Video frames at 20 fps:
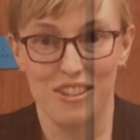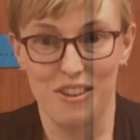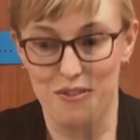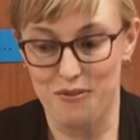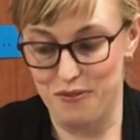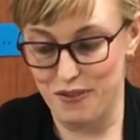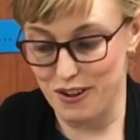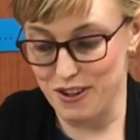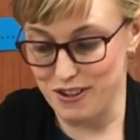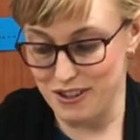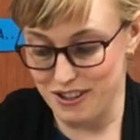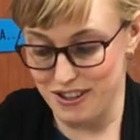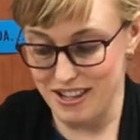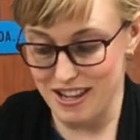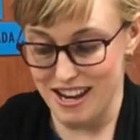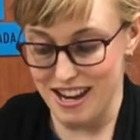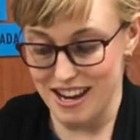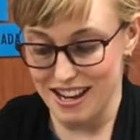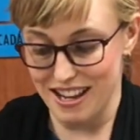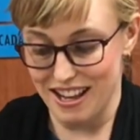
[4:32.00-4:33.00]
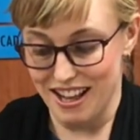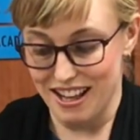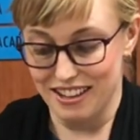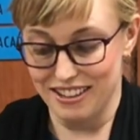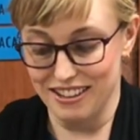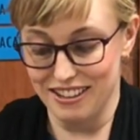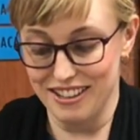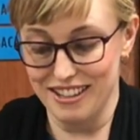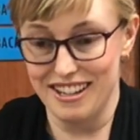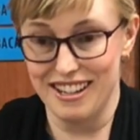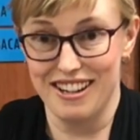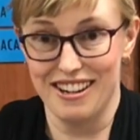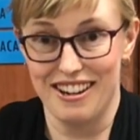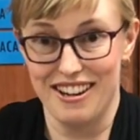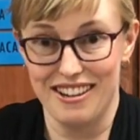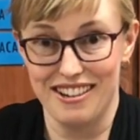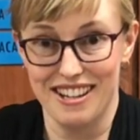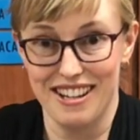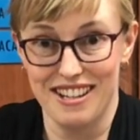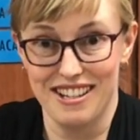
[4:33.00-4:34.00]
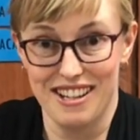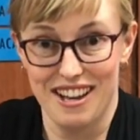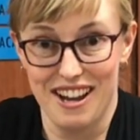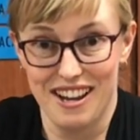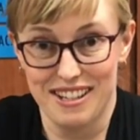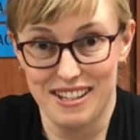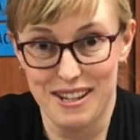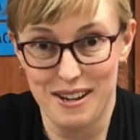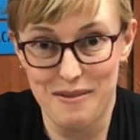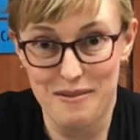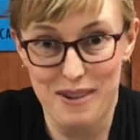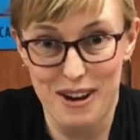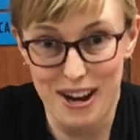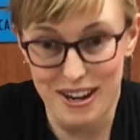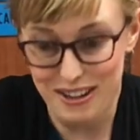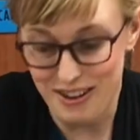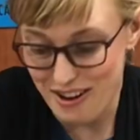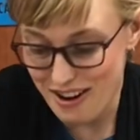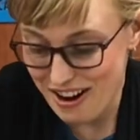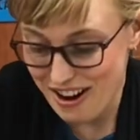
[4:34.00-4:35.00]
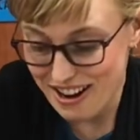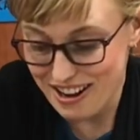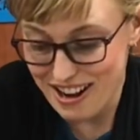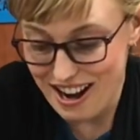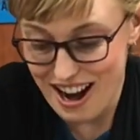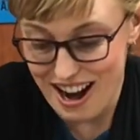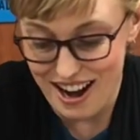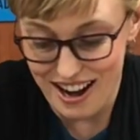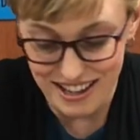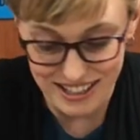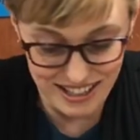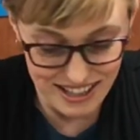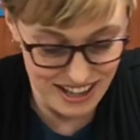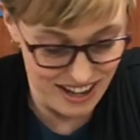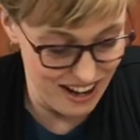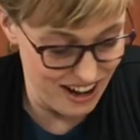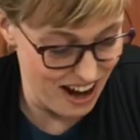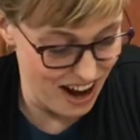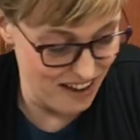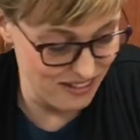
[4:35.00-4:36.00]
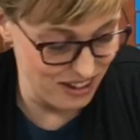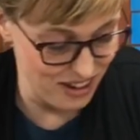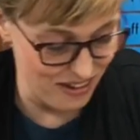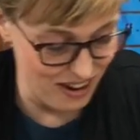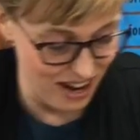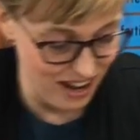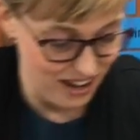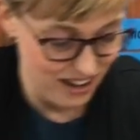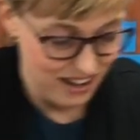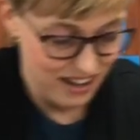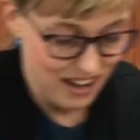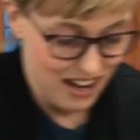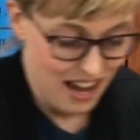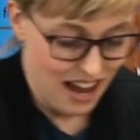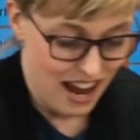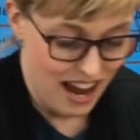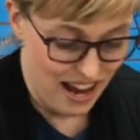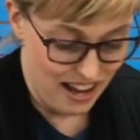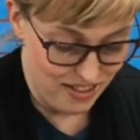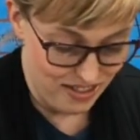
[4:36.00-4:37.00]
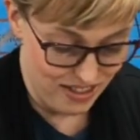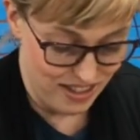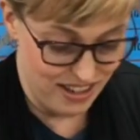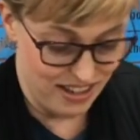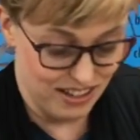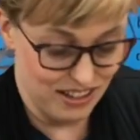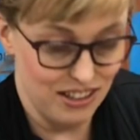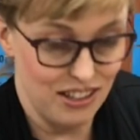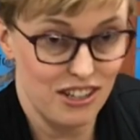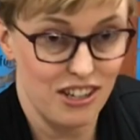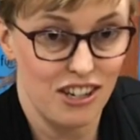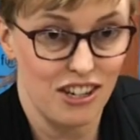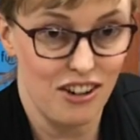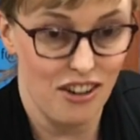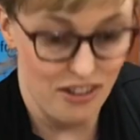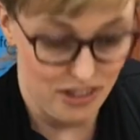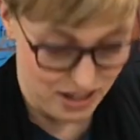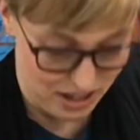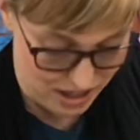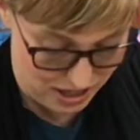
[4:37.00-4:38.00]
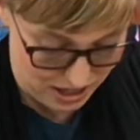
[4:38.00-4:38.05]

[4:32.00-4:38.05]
So first thing, look at all these awesome recorders. They're everywhere. And then look at all the